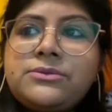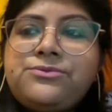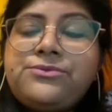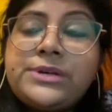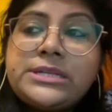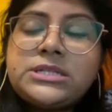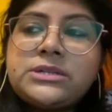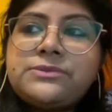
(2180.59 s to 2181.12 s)

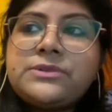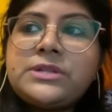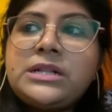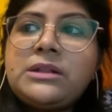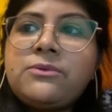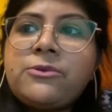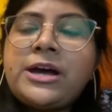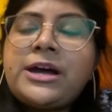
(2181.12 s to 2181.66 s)

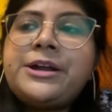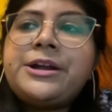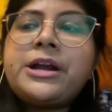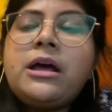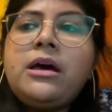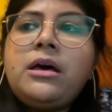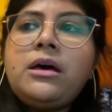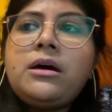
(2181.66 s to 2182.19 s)
festival where
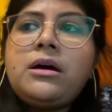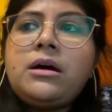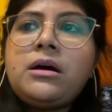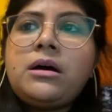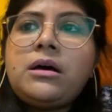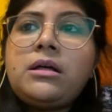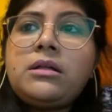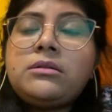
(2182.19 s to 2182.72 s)

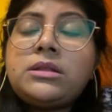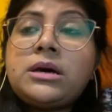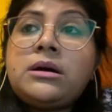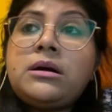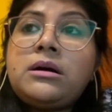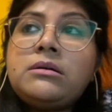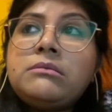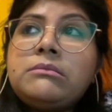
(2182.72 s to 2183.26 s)

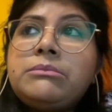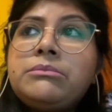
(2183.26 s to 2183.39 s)
the